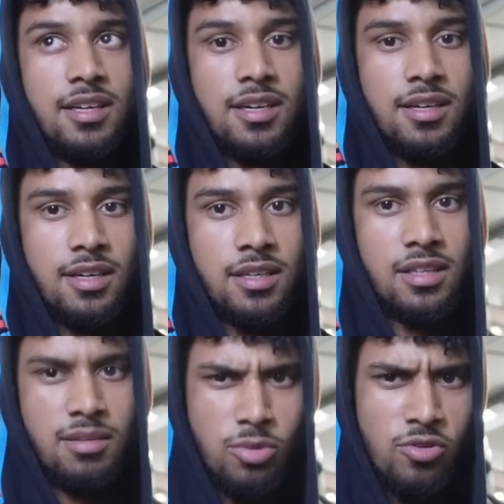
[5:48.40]
the
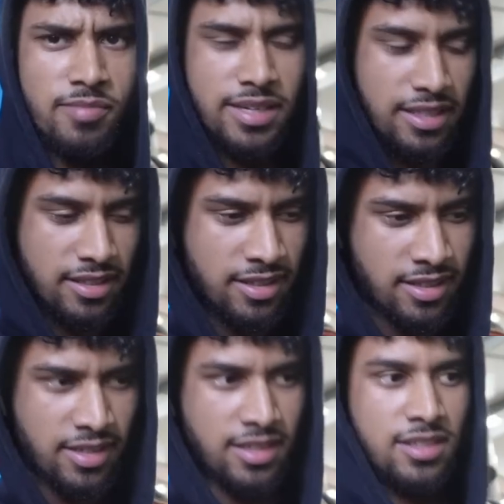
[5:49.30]
the movement
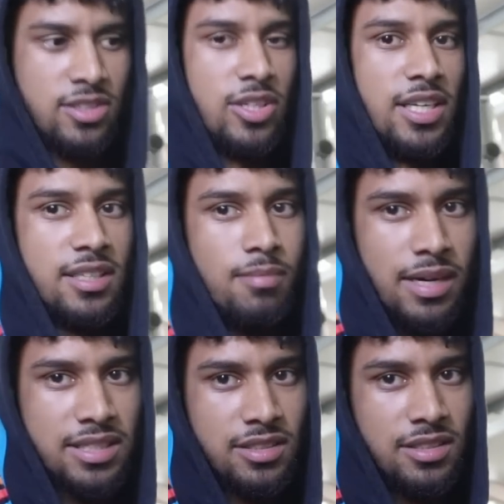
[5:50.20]
to get the
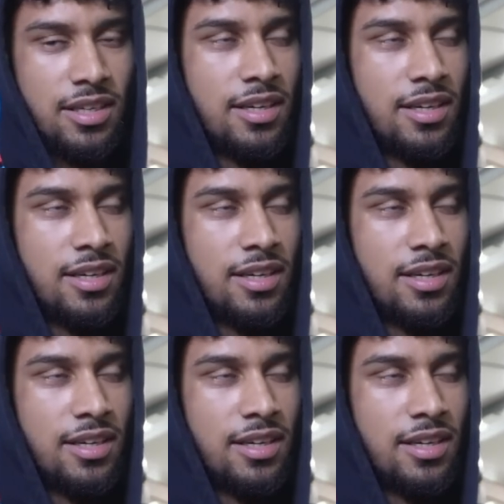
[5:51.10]
muscle.